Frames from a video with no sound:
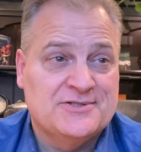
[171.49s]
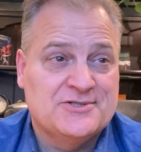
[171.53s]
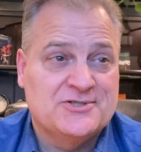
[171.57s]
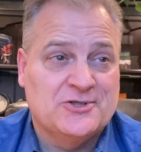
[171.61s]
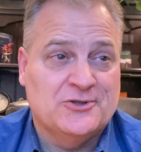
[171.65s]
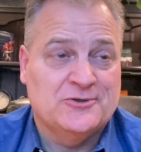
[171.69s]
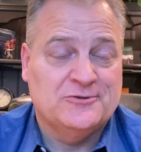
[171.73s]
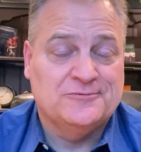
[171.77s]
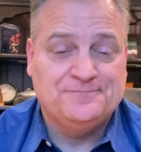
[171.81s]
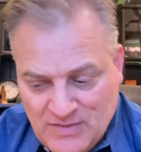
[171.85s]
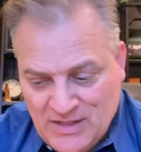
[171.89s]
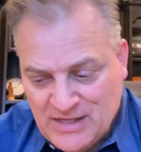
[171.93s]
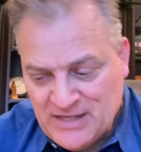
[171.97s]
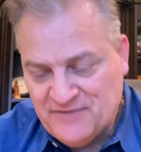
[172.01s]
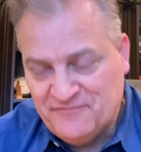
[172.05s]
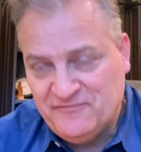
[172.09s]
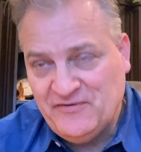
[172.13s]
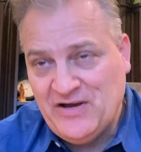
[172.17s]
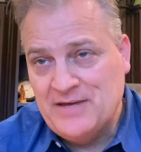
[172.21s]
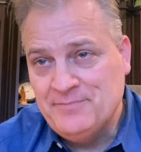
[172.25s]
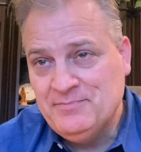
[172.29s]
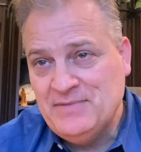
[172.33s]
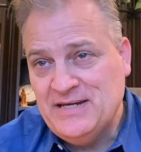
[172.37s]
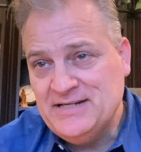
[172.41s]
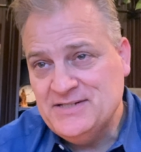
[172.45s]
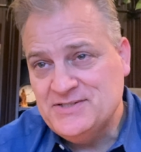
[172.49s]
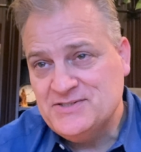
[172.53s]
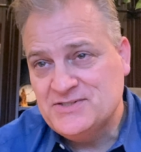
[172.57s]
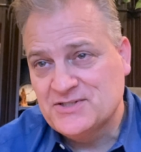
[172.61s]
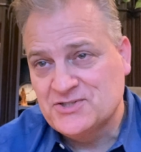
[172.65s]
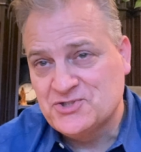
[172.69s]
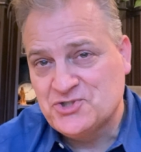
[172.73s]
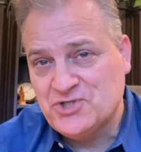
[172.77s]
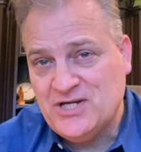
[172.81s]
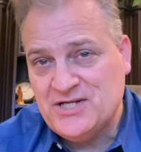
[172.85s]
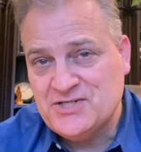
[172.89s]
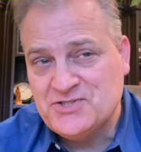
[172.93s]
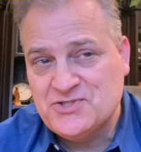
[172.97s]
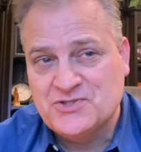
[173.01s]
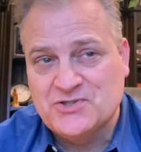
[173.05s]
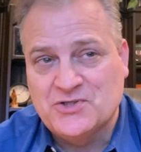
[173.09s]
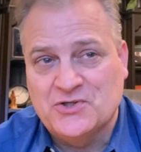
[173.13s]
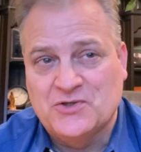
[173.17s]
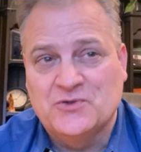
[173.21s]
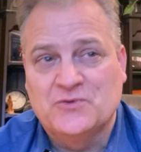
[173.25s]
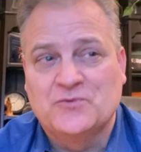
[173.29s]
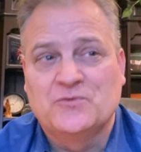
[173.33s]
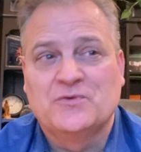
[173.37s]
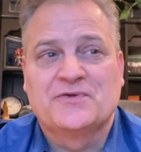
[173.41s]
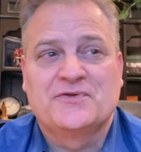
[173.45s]
So if I may suggest
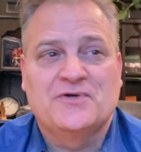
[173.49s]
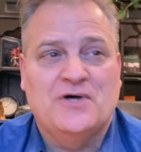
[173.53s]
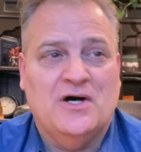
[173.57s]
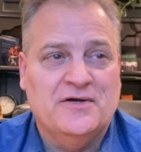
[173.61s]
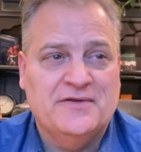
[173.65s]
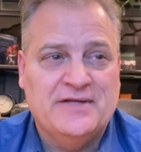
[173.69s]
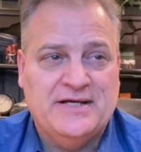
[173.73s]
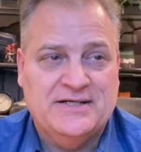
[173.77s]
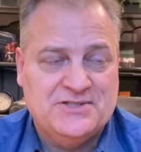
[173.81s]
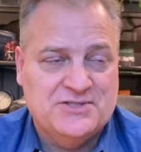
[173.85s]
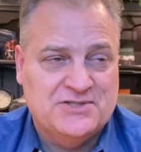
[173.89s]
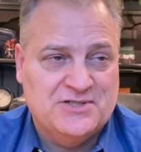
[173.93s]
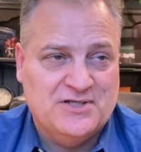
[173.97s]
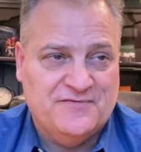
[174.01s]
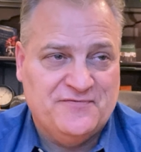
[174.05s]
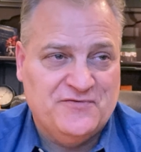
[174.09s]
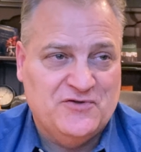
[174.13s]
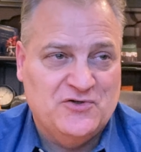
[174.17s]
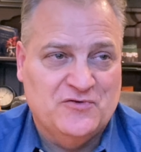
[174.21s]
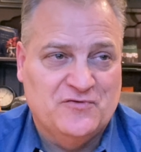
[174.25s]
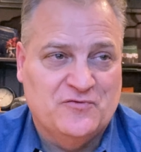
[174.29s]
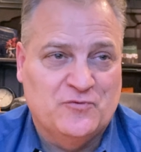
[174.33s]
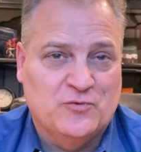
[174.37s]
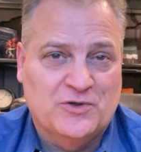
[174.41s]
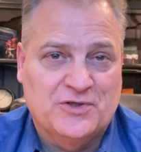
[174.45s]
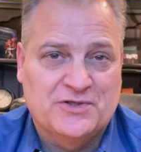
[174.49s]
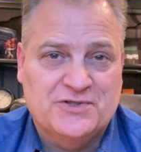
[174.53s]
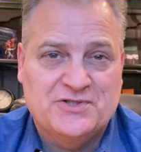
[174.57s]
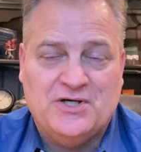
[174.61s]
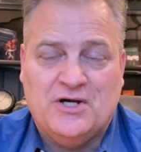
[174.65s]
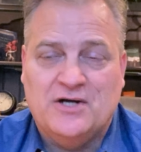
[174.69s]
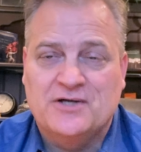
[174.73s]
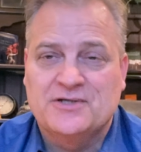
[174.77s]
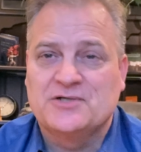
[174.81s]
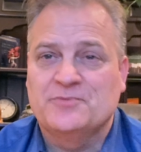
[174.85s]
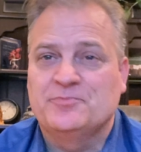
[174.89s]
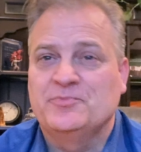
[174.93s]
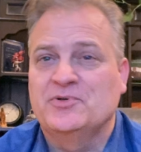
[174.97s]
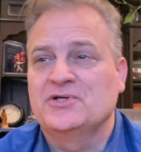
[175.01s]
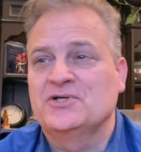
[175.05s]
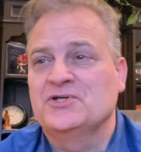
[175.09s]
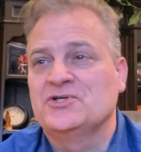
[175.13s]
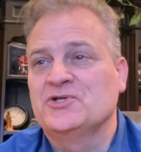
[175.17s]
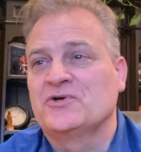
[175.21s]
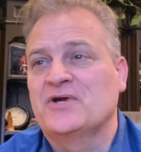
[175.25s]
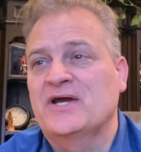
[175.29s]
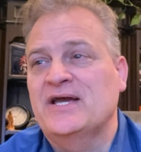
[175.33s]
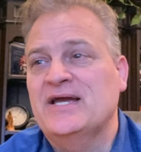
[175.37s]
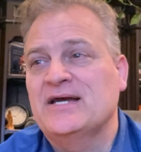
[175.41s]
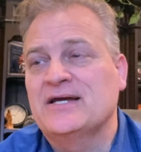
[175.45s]
so, with all that stuff you've worked hard to put in
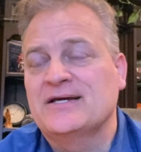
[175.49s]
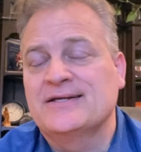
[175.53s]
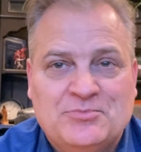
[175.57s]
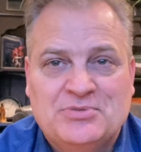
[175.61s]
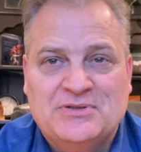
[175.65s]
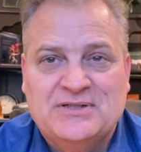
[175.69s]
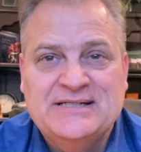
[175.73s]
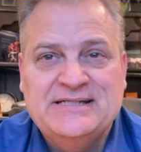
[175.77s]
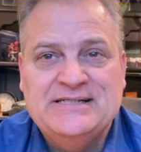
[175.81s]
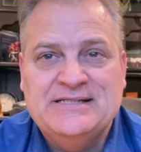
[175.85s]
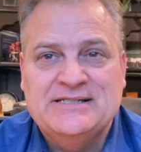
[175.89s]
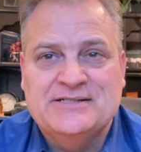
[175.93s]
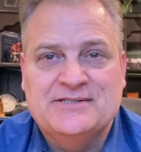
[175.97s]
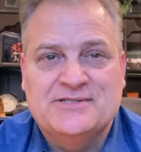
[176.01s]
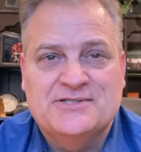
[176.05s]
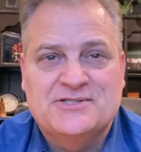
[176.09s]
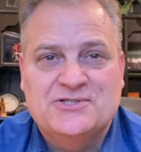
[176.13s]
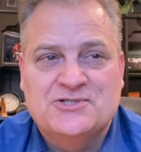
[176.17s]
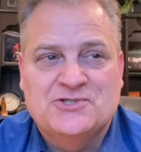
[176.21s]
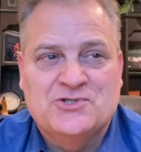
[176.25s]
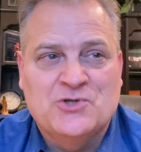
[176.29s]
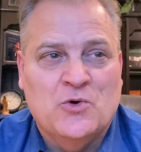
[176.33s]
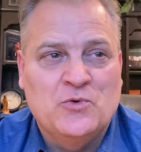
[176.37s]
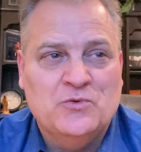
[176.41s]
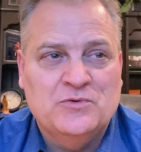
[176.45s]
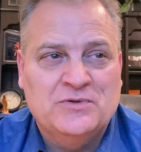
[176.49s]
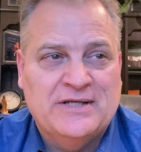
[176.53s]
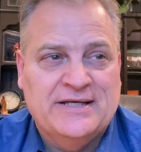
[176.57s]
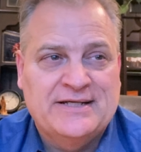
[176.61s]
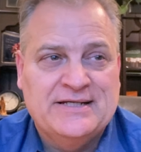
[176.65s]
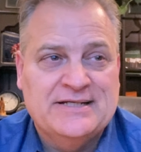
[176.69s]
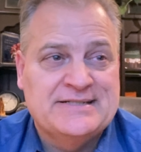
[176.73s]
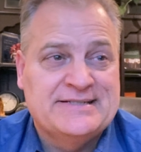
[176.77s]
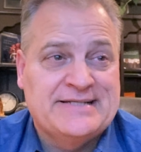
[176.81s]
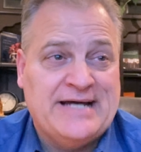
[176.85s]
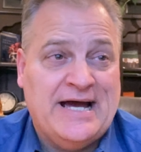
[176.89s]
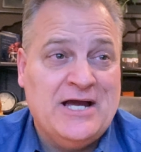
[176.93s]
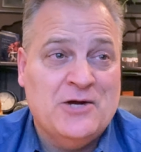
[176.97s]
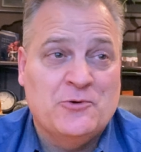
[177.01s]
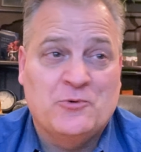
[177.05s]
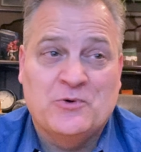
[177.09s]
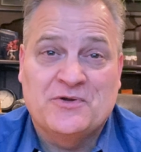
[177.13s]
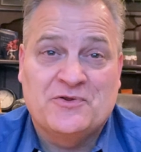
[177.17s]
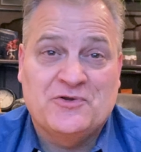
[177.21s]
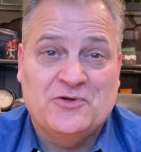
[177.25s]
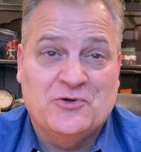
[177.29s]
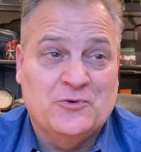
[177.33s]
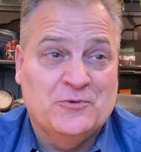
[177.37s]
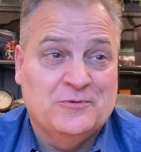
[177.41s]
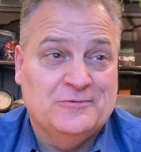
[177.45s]
your head, please don't let it die
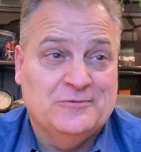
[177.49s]
with you,